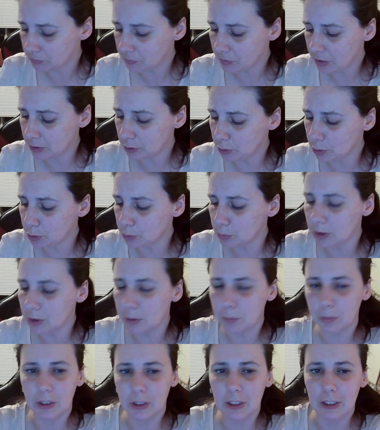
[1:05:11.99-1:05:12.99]
it's just really
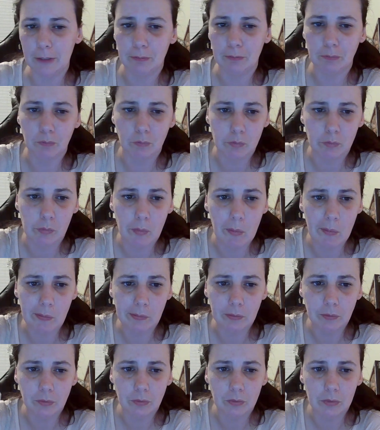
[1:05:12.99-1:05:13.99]
pretty.
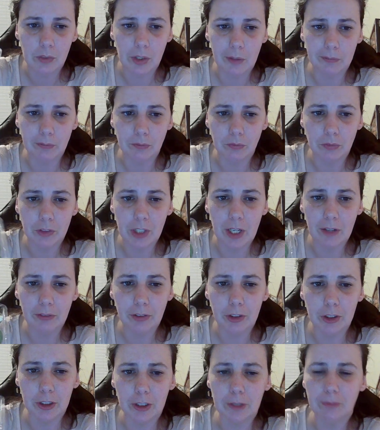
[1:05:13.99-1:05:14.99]
You have
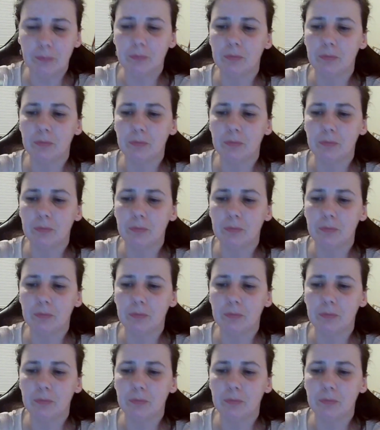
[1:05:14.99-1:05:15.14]
your